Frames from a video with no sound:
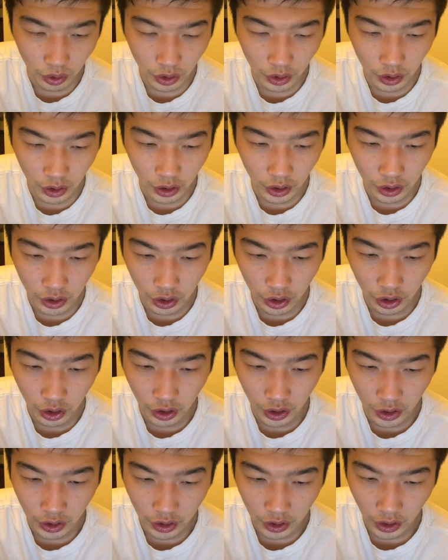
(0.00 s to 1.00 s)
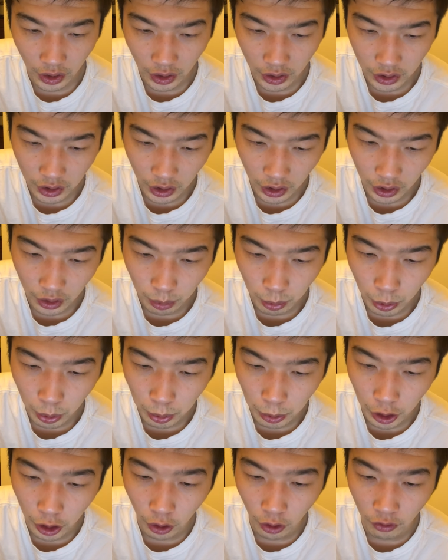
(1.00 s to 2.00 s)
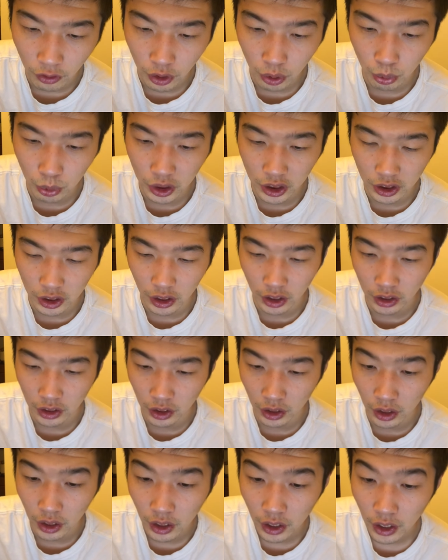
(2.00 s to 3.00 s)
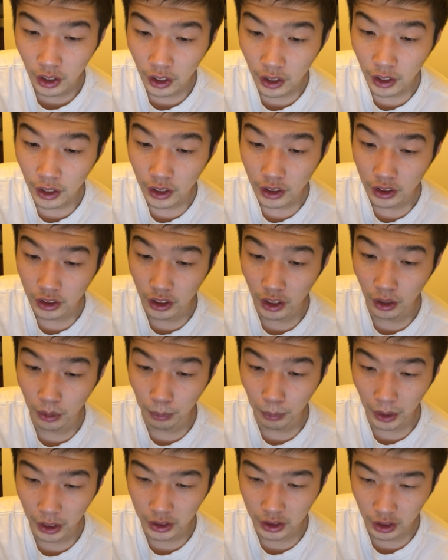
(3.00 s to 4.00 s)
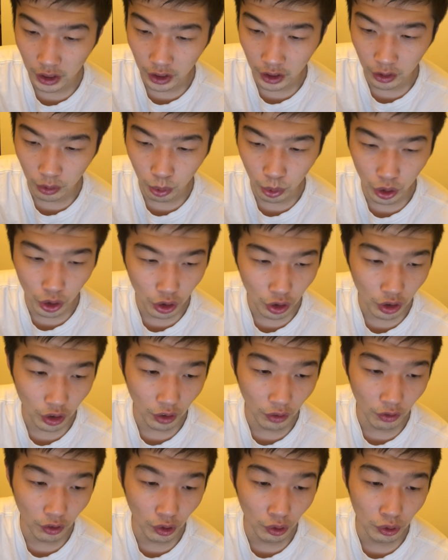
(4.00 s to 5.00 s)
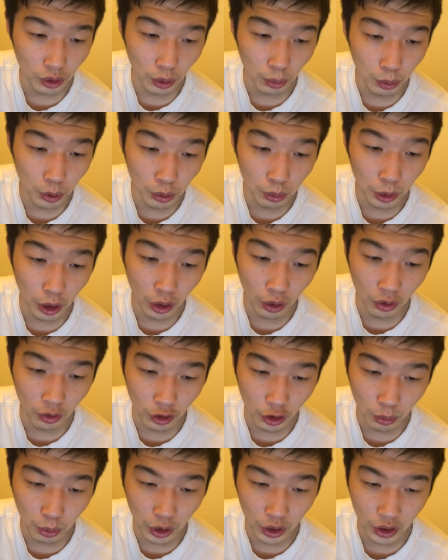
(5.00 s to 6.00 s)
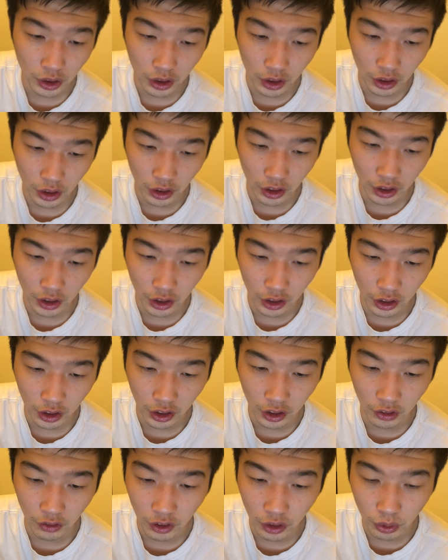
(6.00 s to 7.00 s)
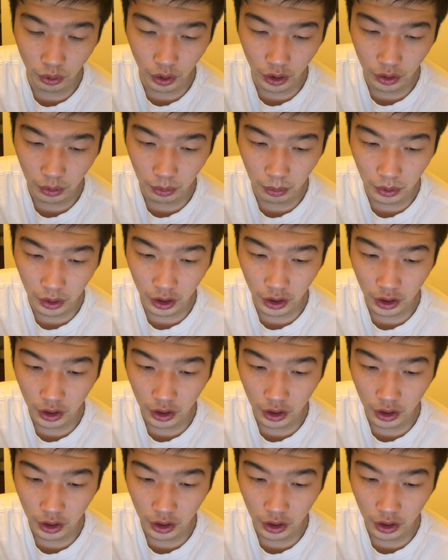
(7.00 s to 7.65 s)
The third is Kazakh movement of the waist. The masak, which involves the movement of the breast in a given rhythm.